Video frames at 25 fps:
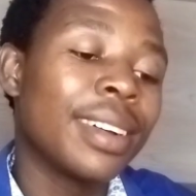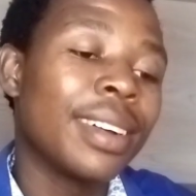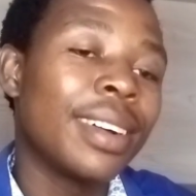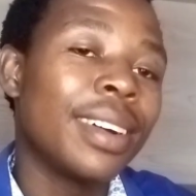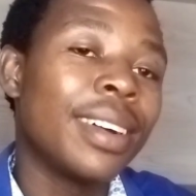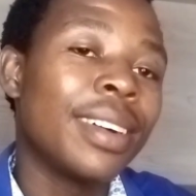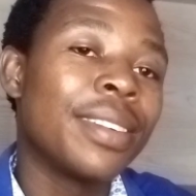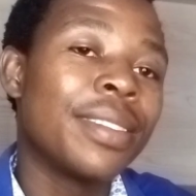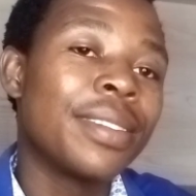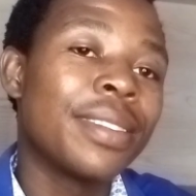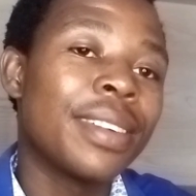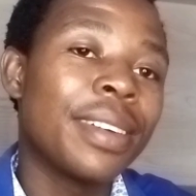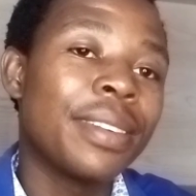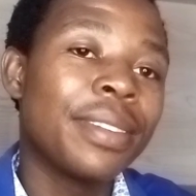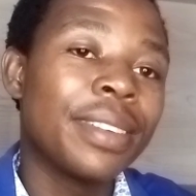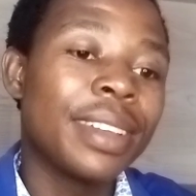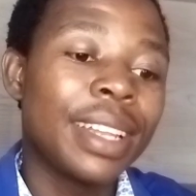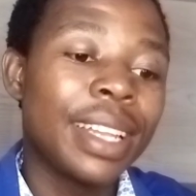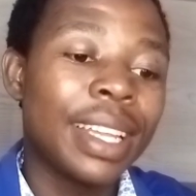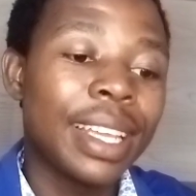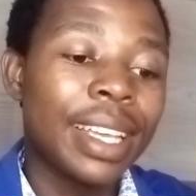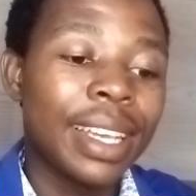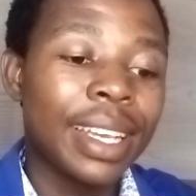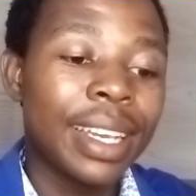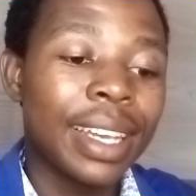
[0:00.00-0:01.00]

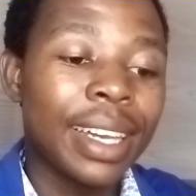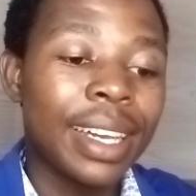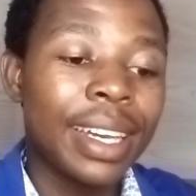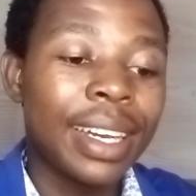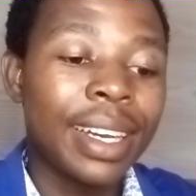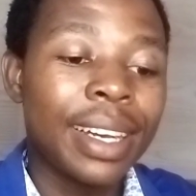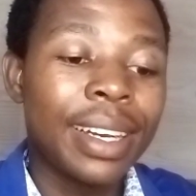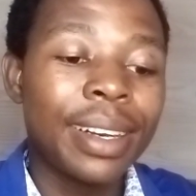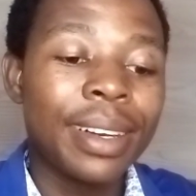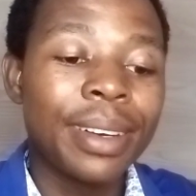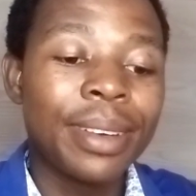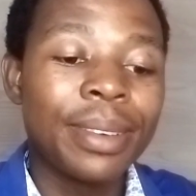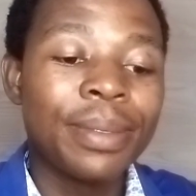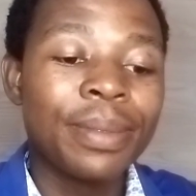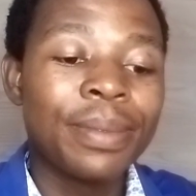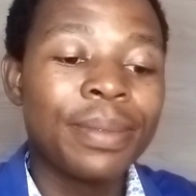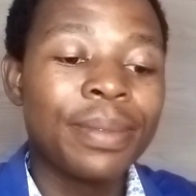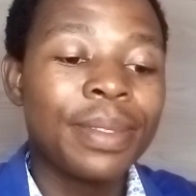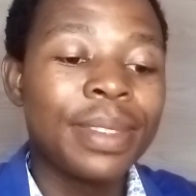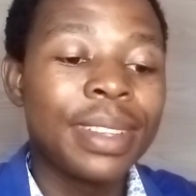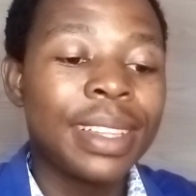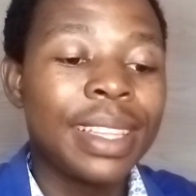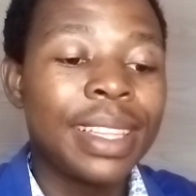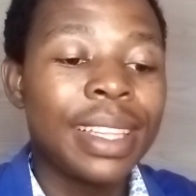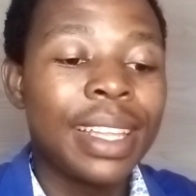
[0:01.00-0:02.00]
unraveling um,
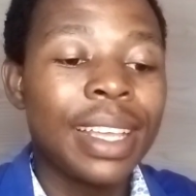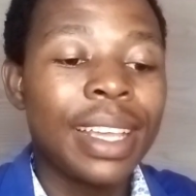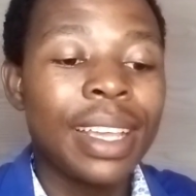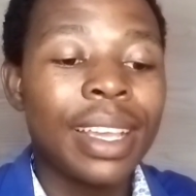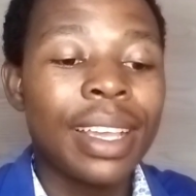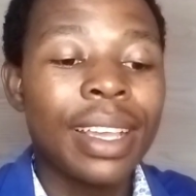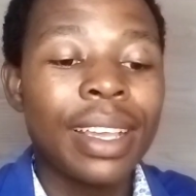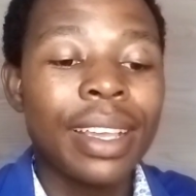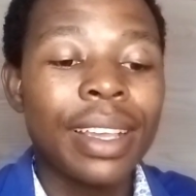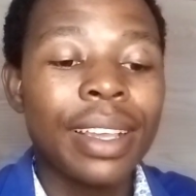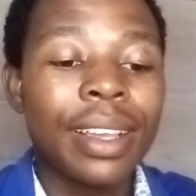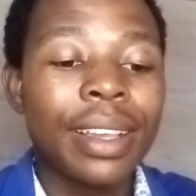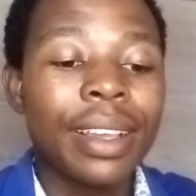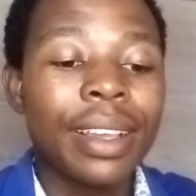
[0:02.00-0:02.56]
the